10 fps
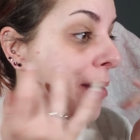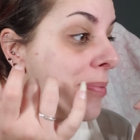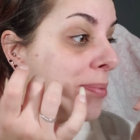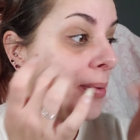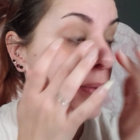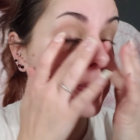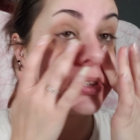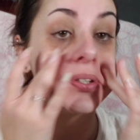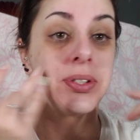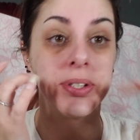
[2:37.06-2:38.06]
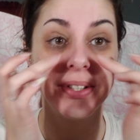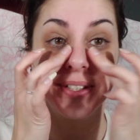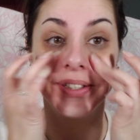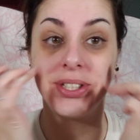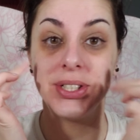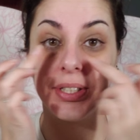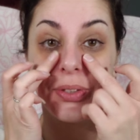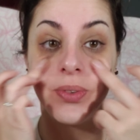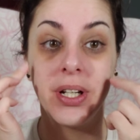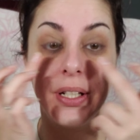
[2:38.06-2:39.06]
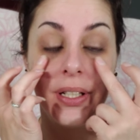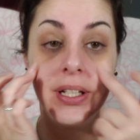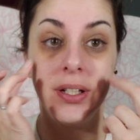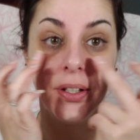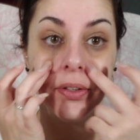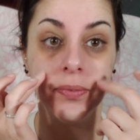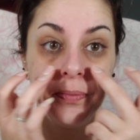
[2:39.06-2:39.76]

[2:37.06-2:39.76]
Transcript: But my most concern is just right in here.